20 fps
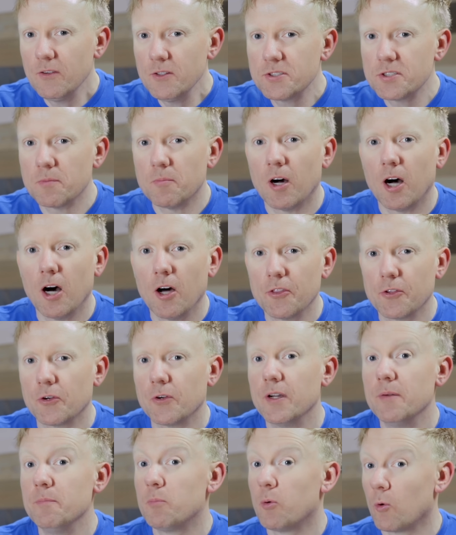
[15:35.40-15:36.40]
are some
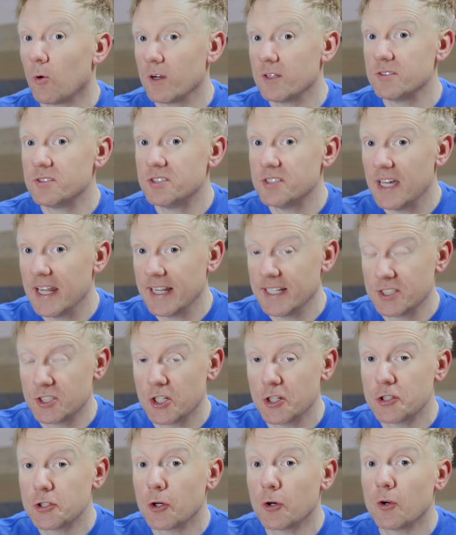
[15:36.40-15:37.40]
other important settings
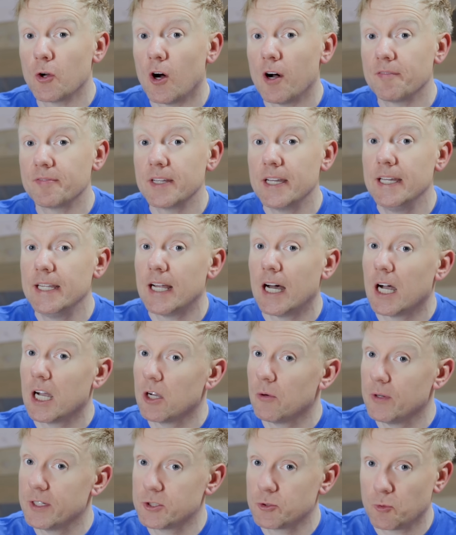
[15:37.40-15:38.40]
to turn off in
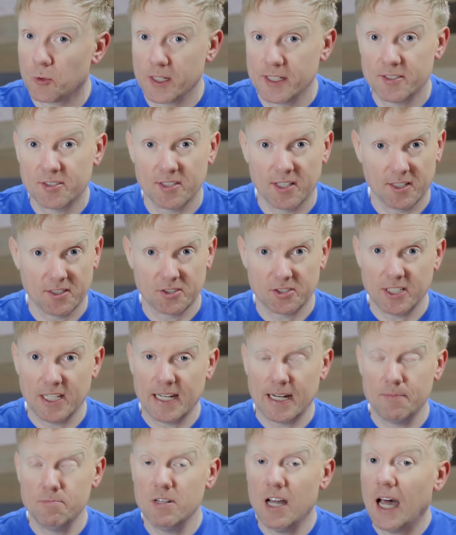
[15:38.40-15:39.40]
iOS 26,
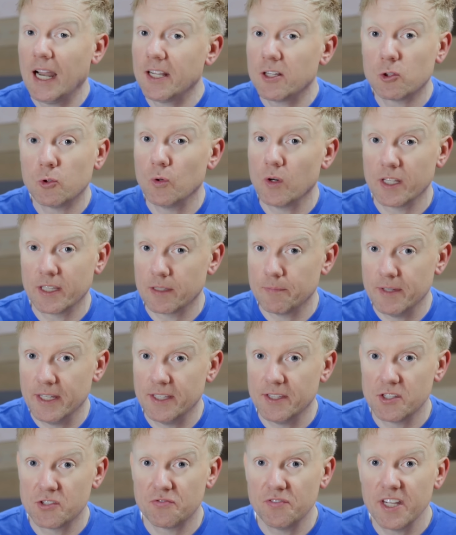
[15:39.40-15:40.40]
and I'm not including them
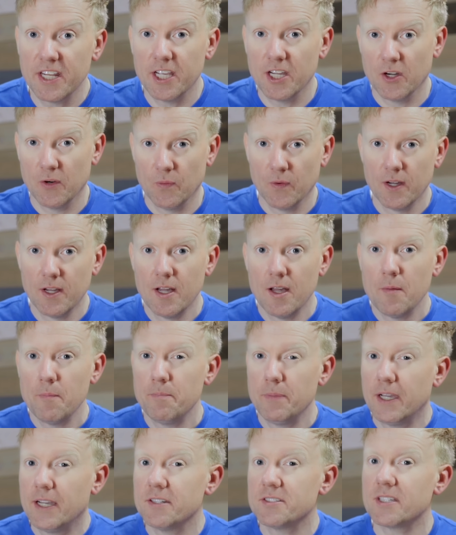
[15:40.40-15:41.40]
in this video
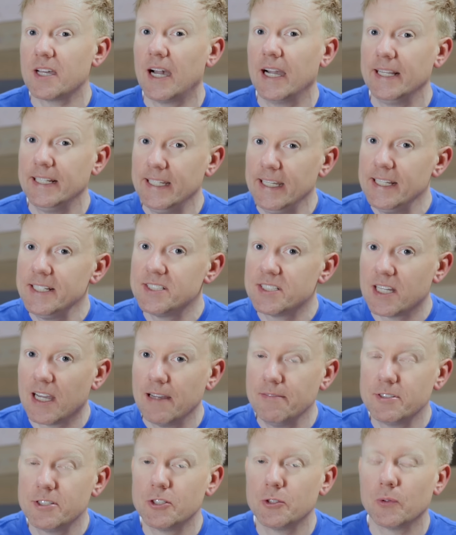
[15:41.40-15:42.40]
because I need
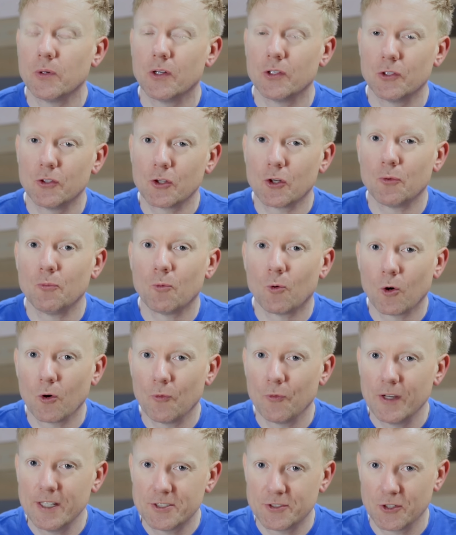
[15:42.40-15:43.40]
time to do a little more
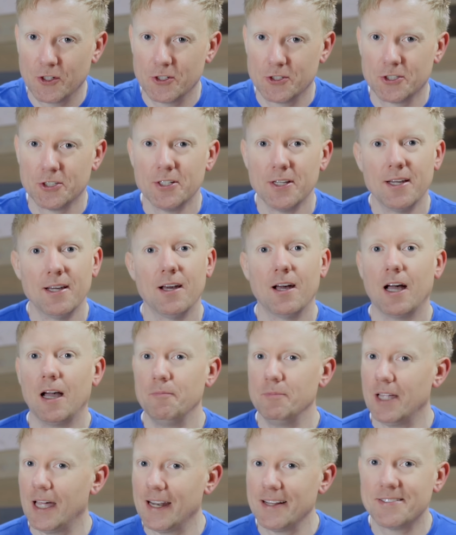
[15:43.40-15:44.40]
research.
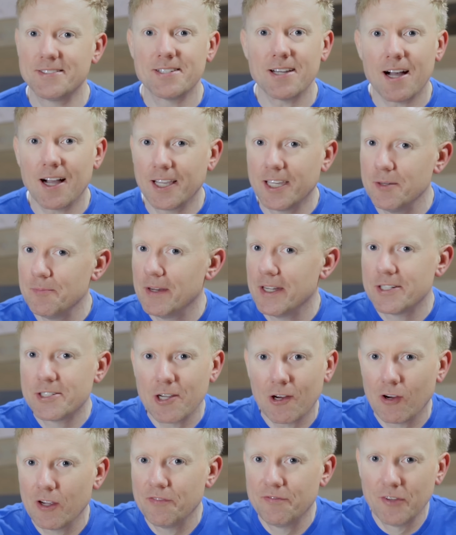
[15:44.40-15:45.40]
I'm not a
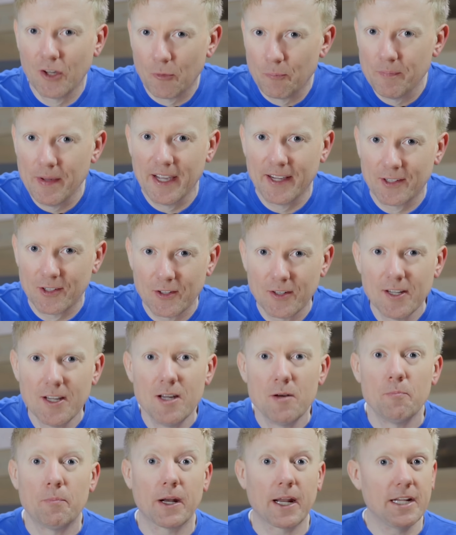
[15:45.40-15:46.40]
documentary filmmaker,
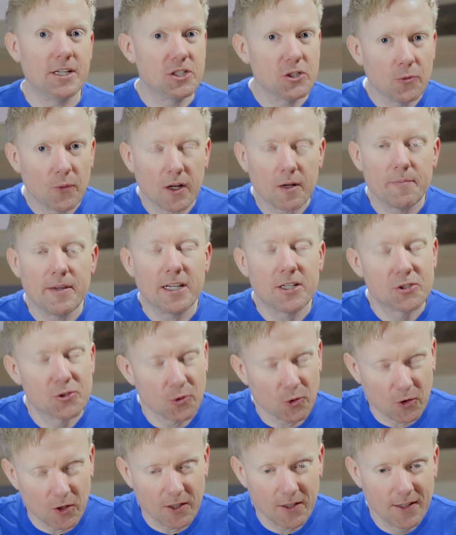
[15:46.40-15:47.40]
but I do want to make
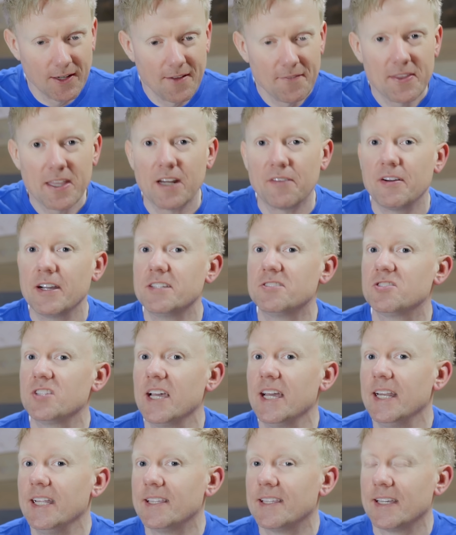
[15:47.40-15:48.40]
sure that if I
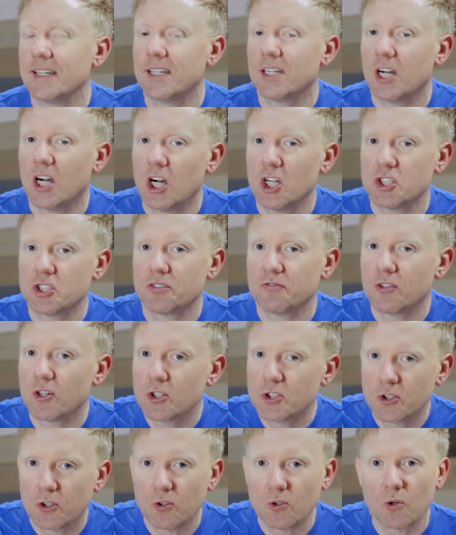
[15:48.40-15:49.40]
say anything
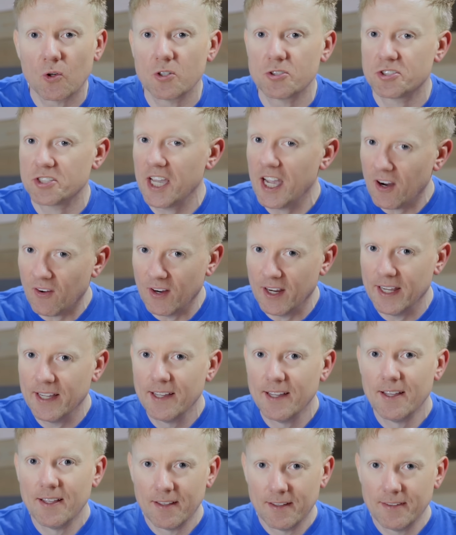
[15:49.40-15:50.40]
controversial or scary,
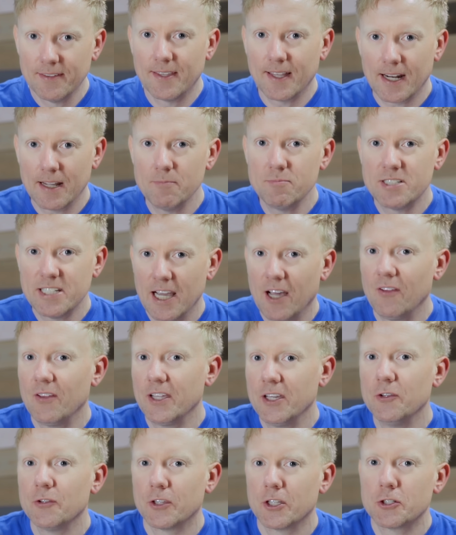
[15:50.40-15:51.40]
that I'm
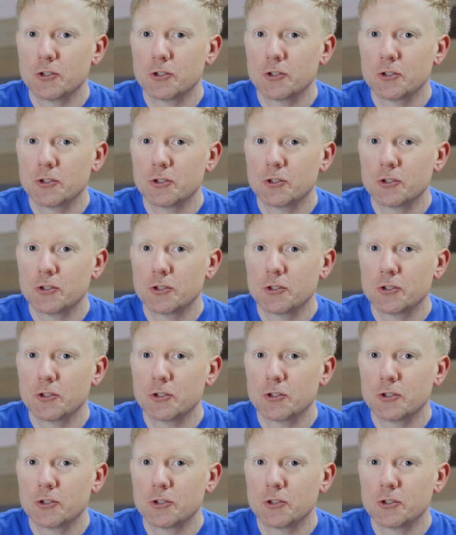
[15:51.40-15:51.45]
telling you the